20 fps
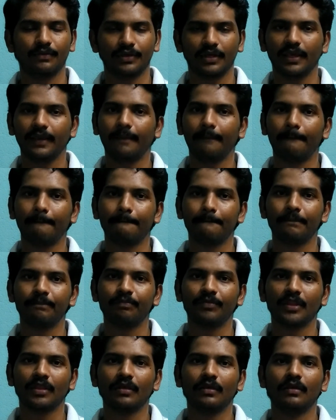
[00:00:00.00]
Okay.
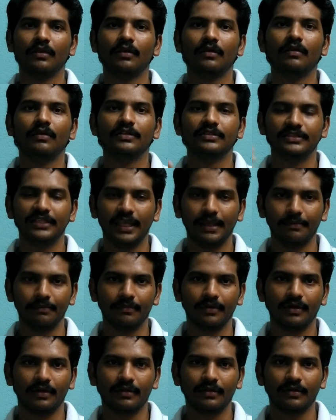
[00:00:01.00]

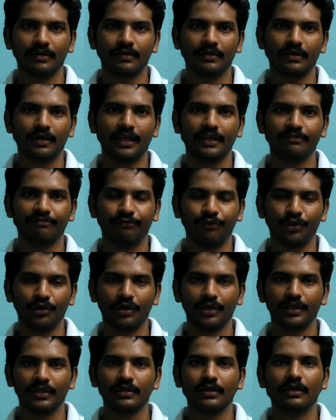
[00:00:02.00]
Same like
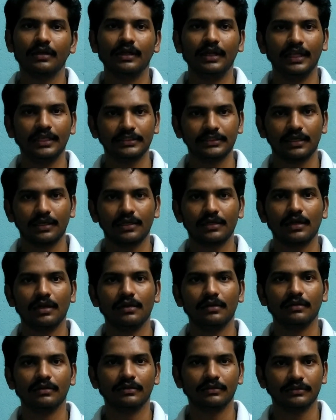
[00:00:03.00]
fuel oil, diesel
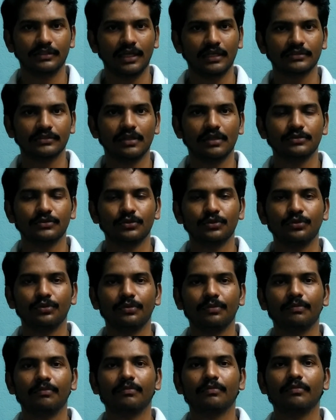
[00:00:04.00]
oil tanks
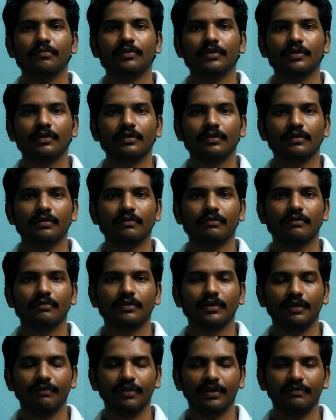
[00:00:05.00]
also
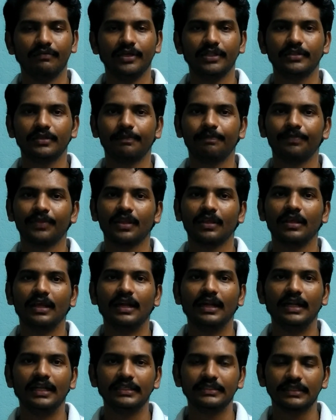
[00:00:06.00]
given
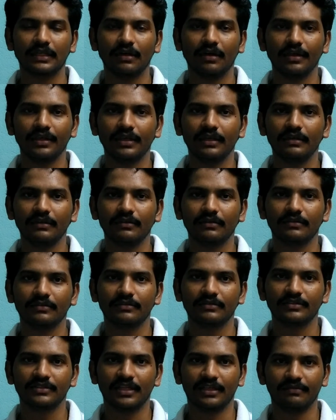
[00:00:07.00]
with diesel
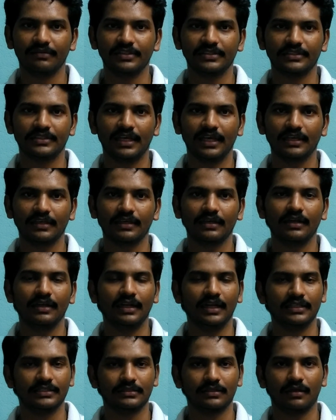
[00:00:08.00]
oil service
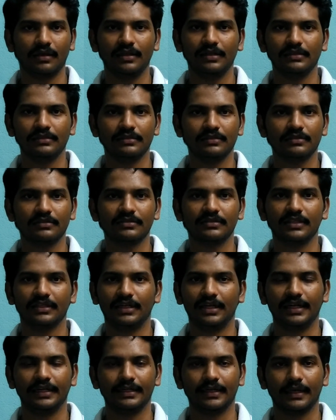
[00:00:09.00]
tank, diesel oil
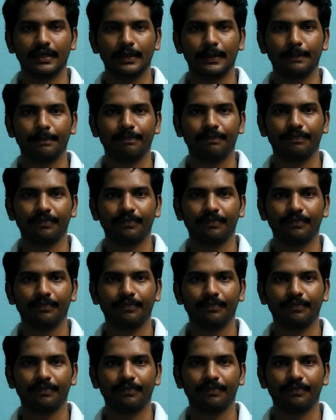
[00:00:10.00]
settling tank.